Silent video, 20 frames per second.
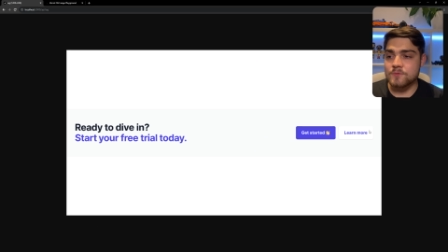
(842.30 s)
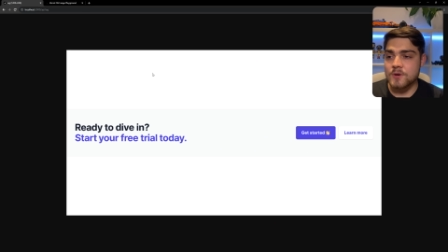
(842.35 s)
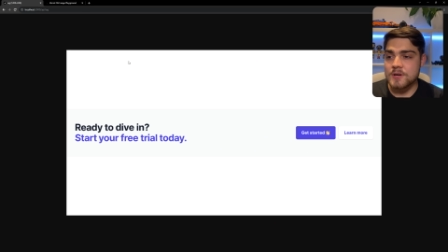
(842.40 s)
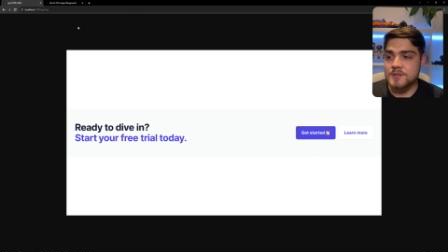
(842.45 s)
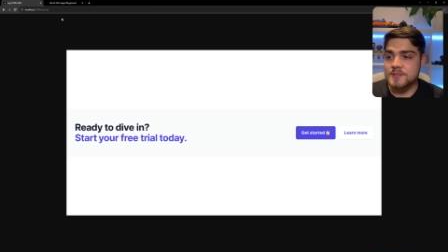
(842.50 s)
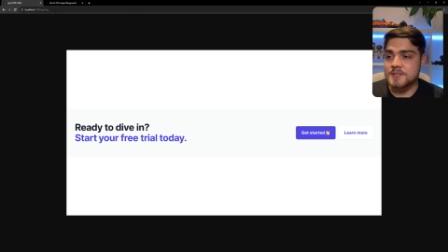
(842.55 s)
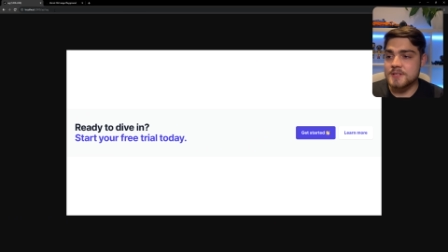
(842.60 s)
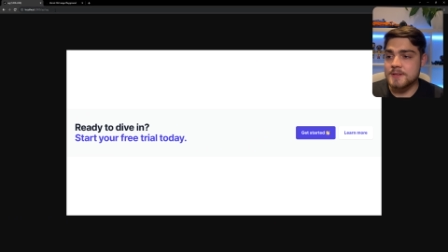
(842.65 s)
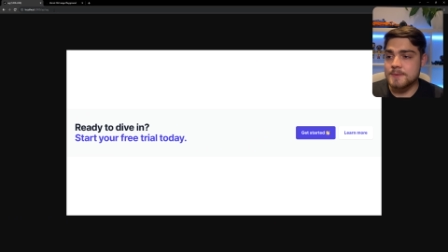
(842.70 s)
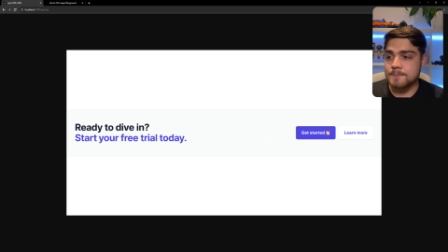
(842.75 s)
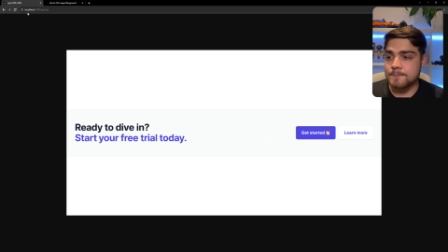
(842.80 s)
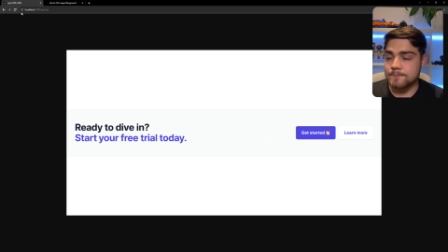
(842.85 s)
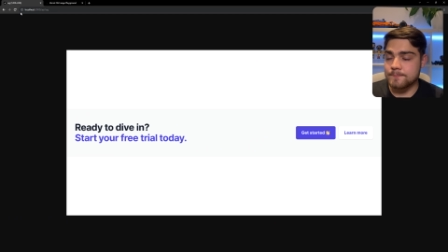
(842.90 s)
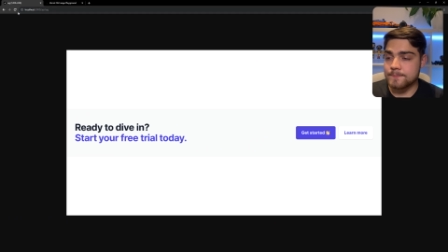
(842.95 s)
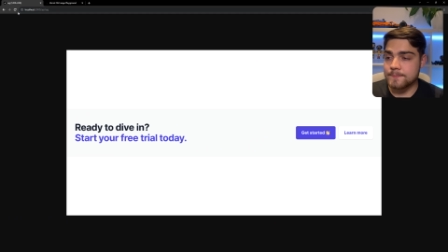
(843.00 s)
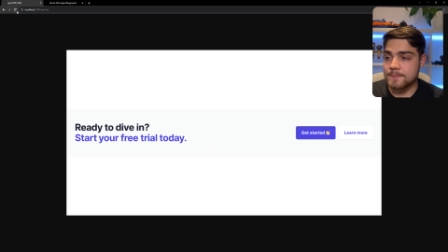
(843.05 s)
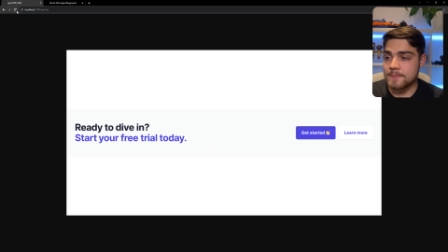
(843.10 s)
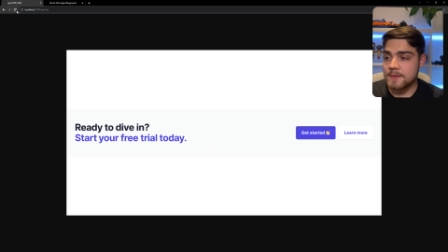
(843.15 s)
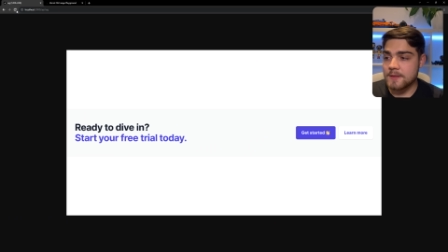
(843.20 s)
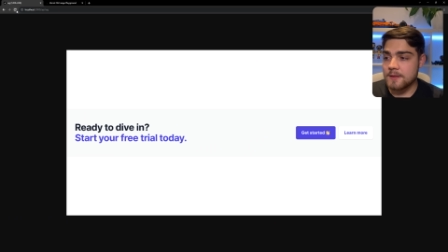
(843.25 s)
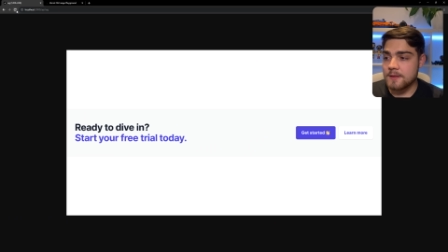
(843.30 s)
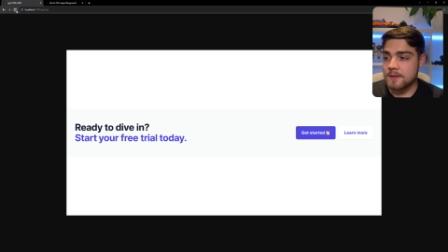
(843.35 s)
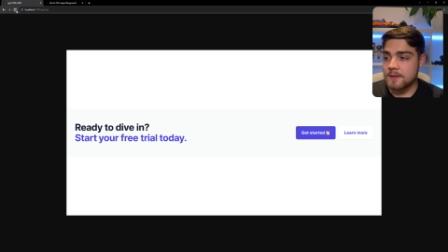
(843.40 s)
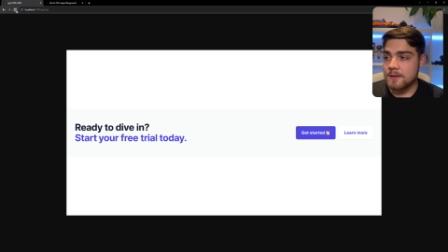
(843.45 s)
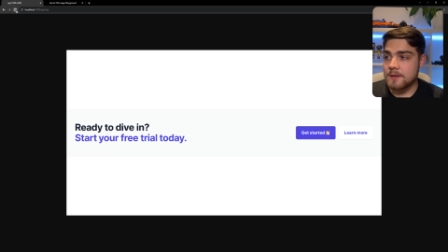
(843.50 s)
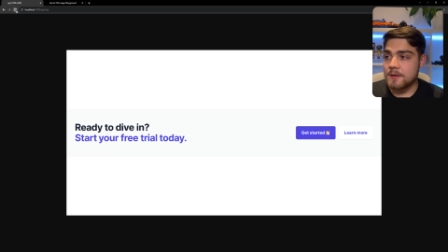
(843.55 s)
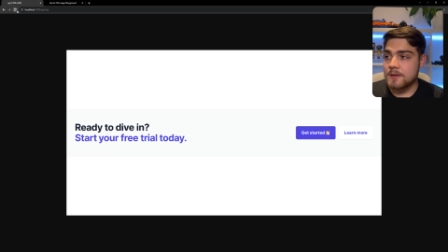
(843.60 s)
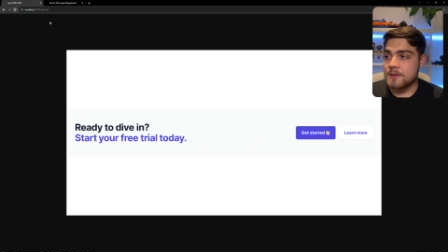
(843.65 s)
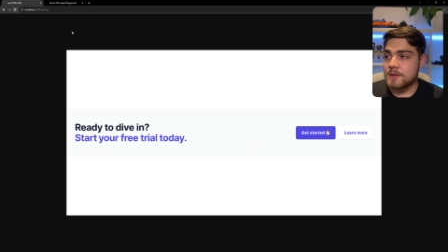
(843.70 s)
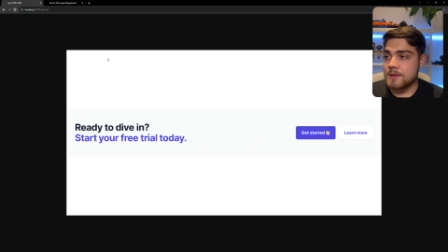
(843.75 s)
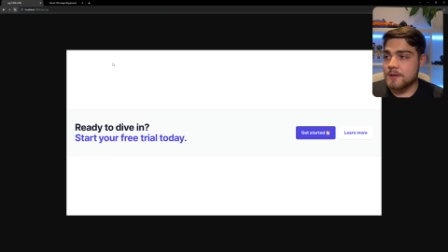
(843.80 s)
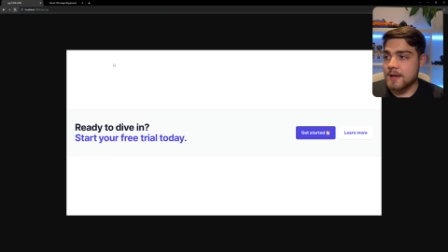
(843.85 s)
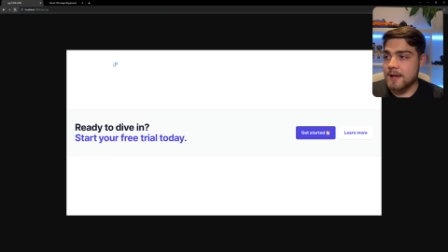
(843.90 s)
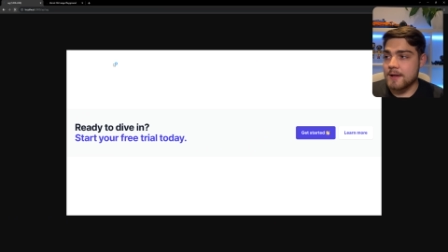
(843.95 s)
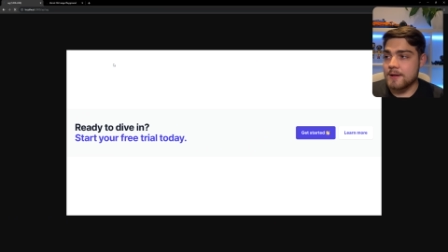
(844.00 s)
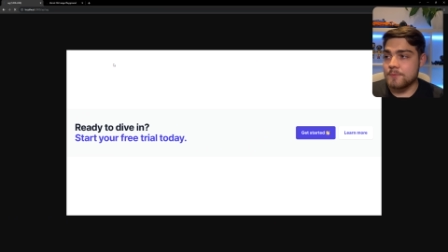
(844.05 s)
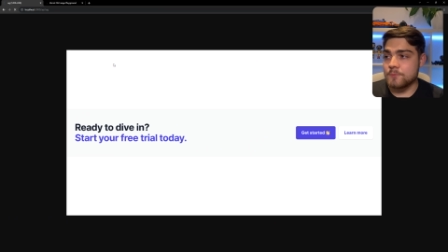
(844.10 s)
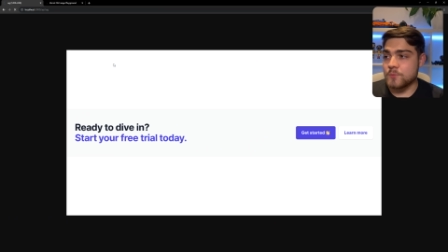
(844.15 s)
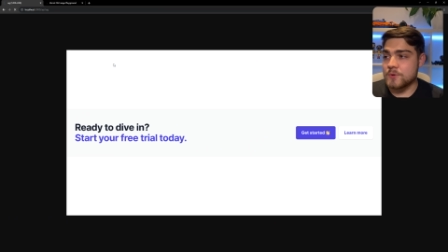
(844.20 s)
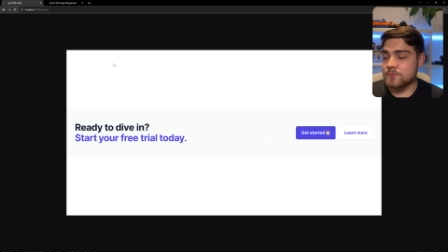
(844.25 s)
rendered in,
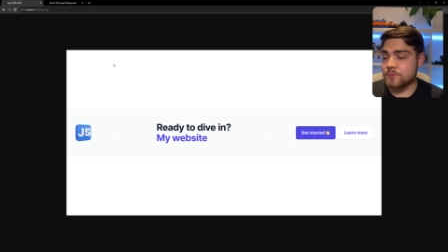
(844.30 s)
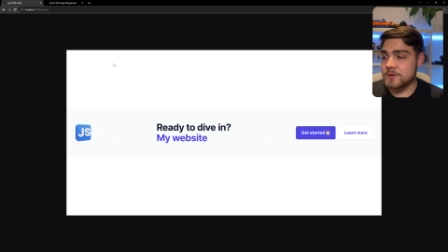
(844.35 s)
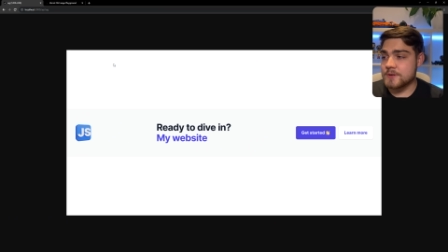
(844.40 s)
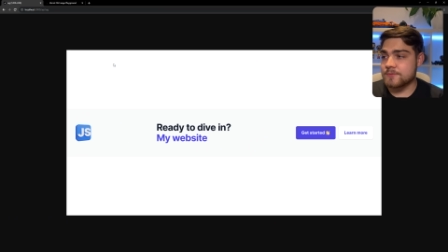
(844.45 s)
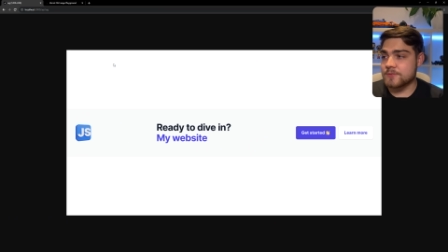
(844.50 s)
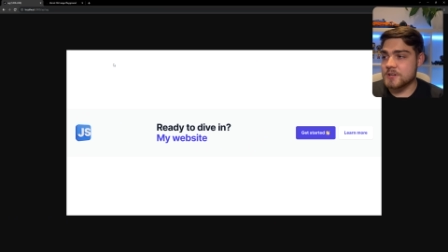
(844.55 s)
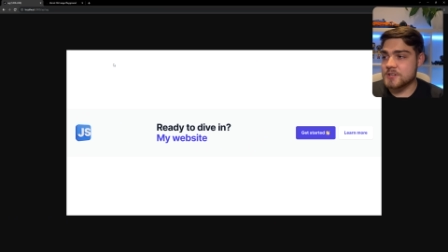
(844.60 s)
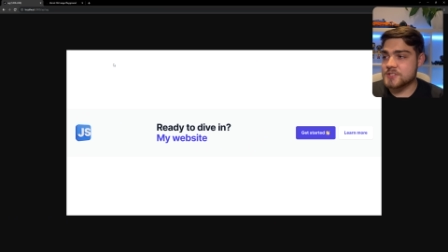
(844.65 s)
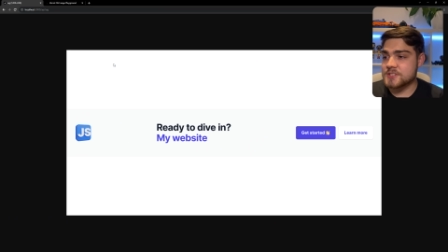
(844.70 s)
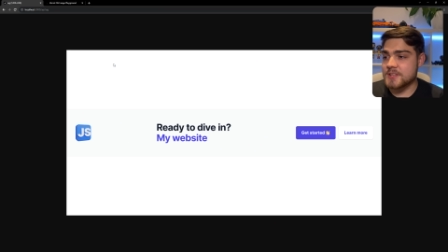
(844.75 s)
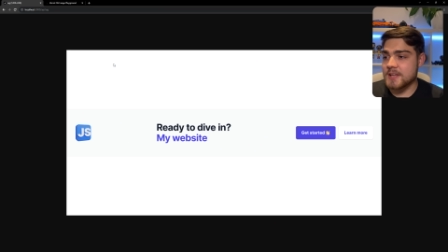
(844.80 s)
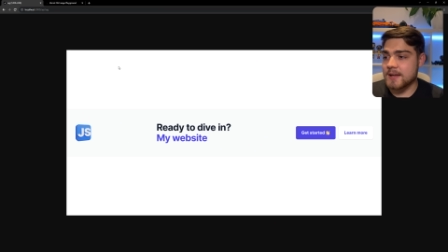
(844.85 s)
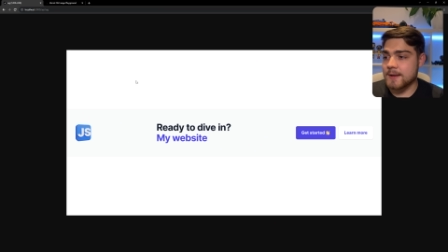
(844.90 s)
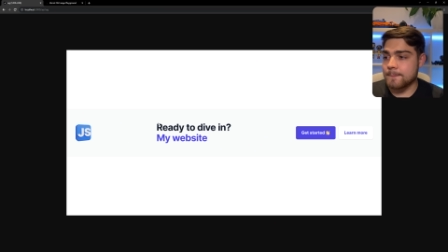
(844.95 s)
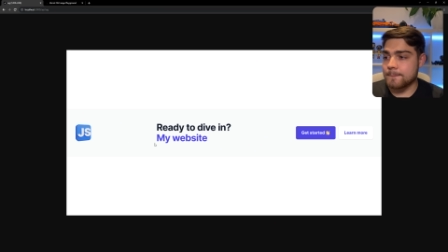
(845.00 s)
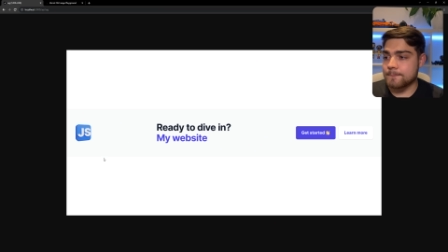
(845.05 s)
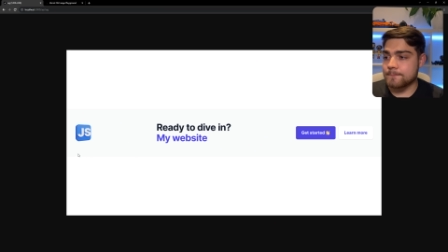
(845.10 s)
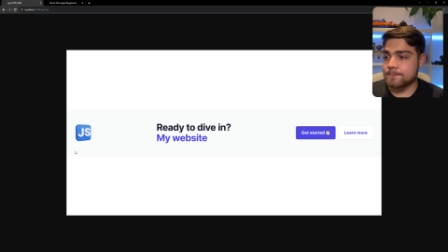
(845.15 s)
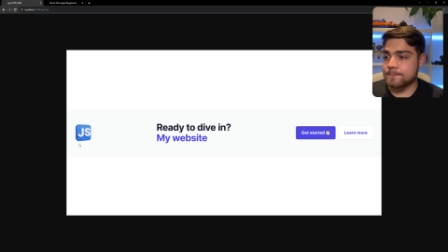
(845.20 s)
and we refresh that,